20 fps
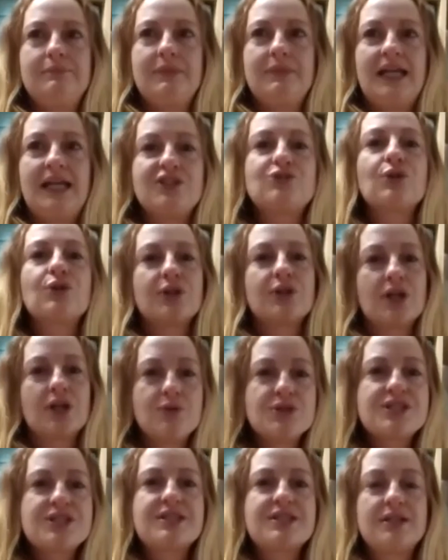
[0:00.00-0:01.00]
later on, and I
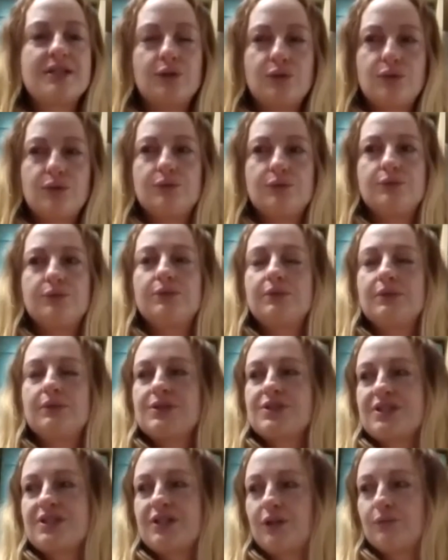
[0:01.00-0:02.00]
was still
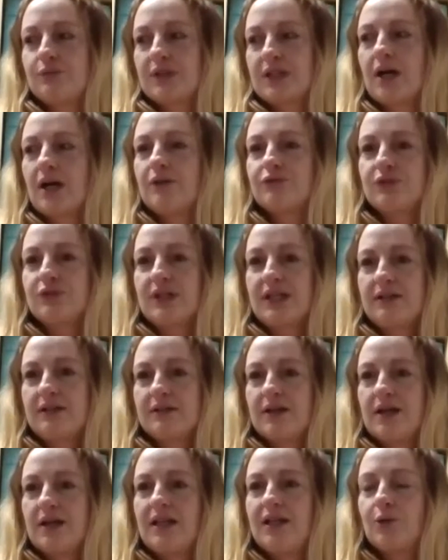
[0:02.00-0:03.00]

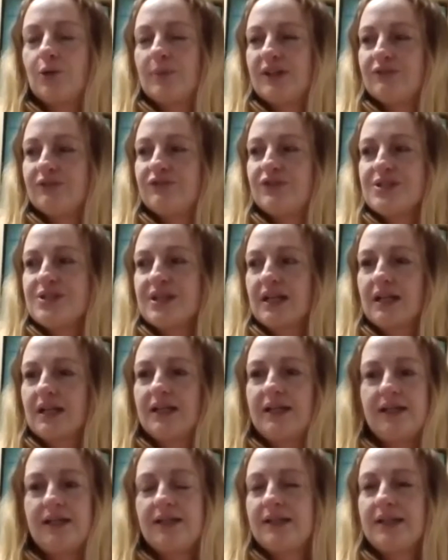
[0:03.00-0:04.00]
recovering a little bit
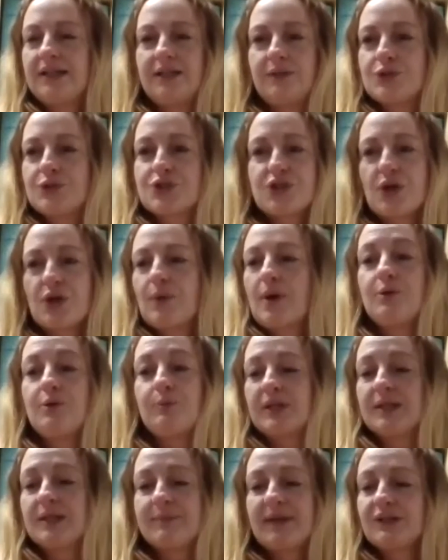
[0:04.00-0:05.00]
physically, and he was so
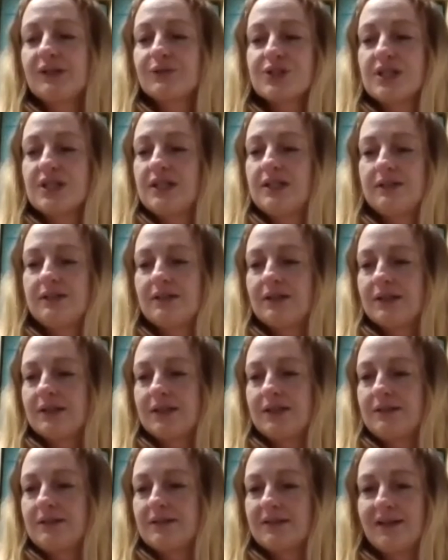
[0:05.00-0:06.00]
open about it,
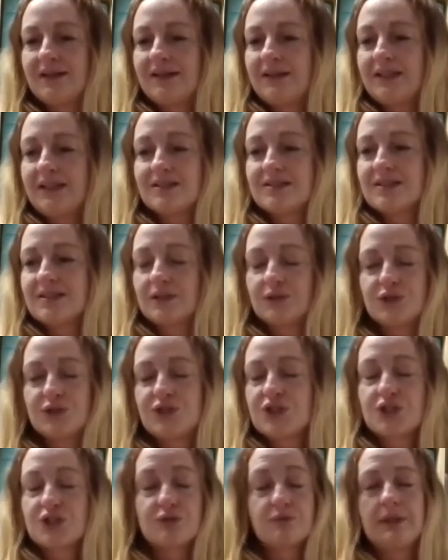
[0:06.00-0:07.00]
like, and he said it was
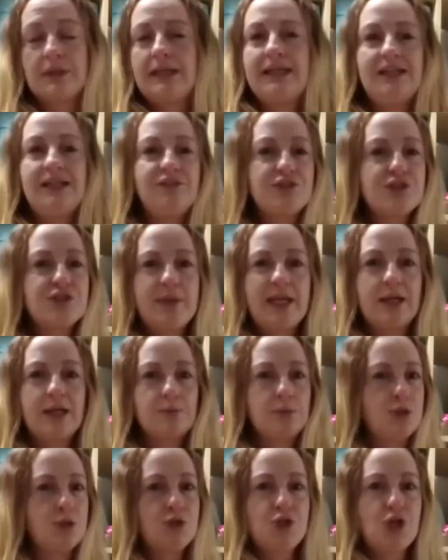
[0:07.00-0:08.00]
just a relief to be able
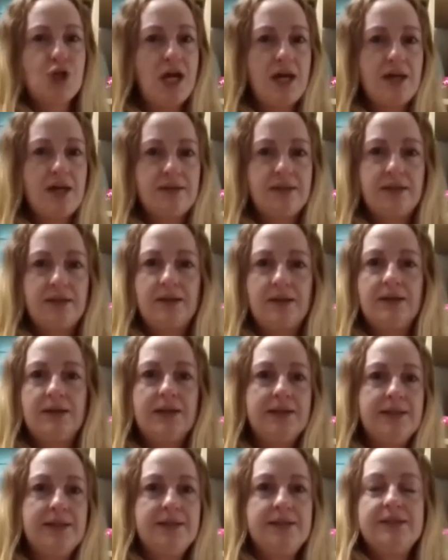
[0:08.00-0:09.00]
to share the
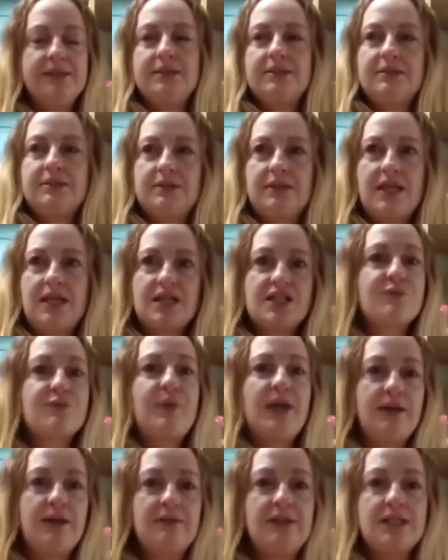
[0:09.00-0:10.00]

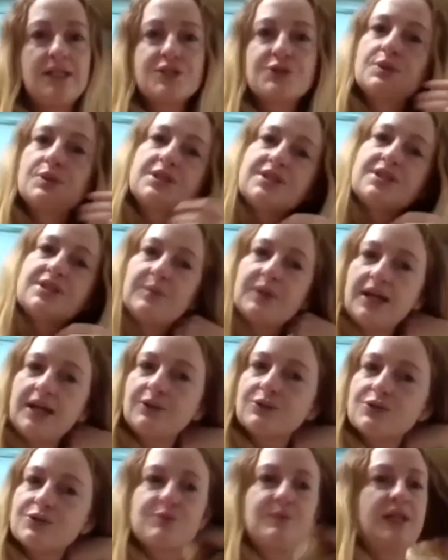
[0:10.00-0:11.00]
experience with someone
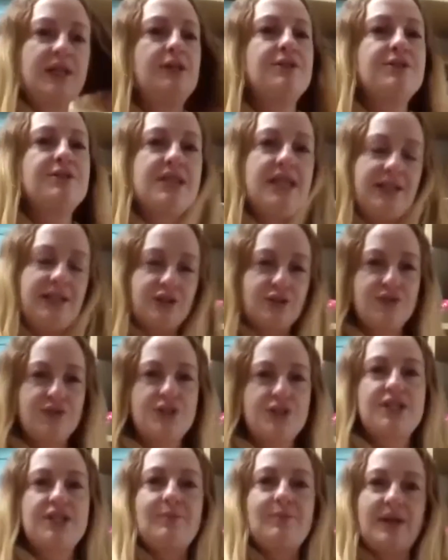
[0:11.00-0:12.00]
else, because he'd
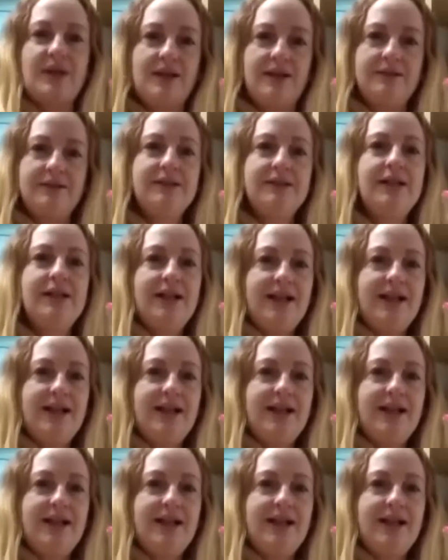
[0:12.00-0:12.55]
obviously been